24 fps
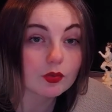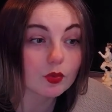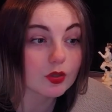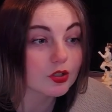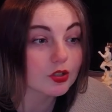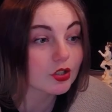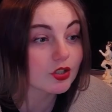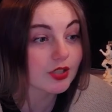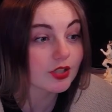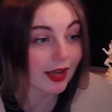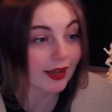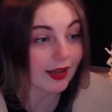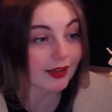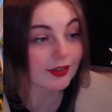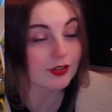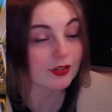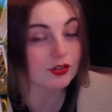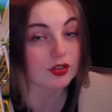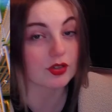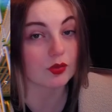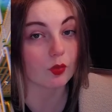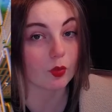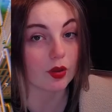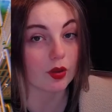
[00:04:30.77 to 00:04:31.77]
which is
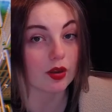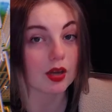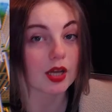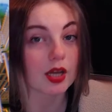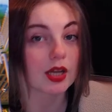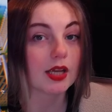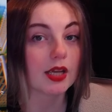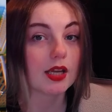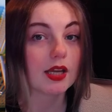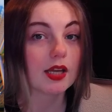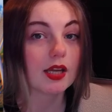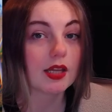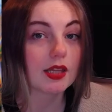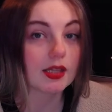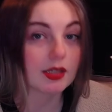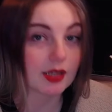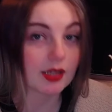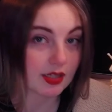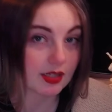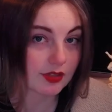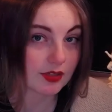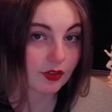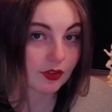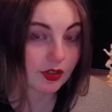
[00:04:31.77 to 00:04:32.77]
actually where the
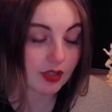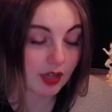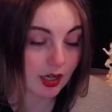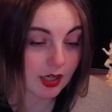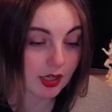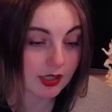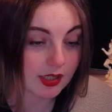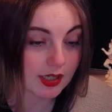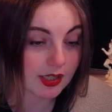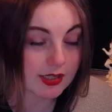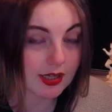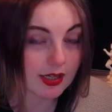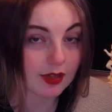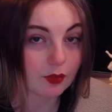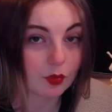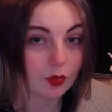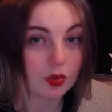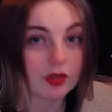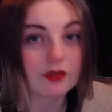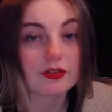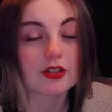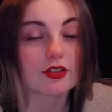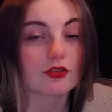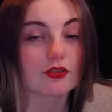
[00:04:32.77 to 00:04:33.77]
Deskford Carnyx and one
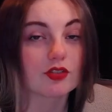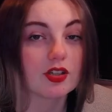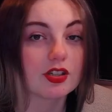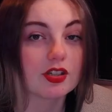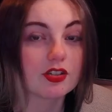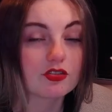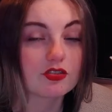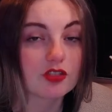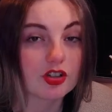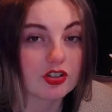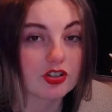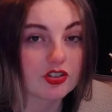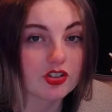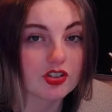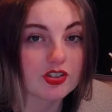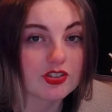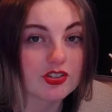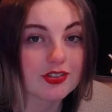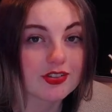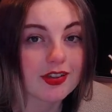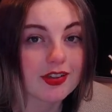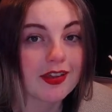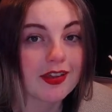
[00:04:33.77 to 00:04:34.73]
of its reconstructions